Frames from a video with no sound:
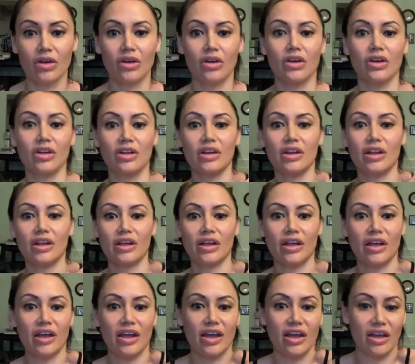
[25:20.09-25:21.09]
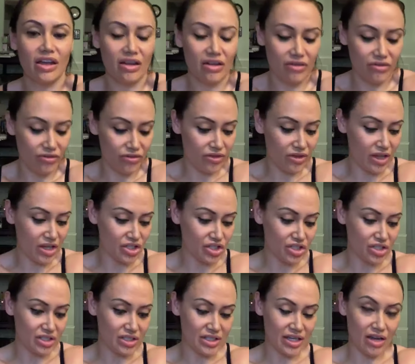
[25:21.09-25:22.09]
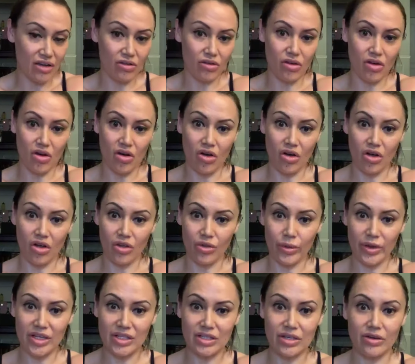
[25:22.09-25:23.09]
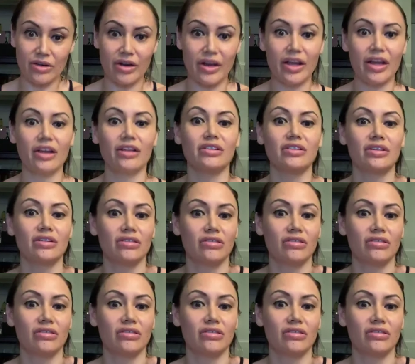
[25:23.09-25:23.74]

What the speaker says: Good. And flush it down all the way to your hand.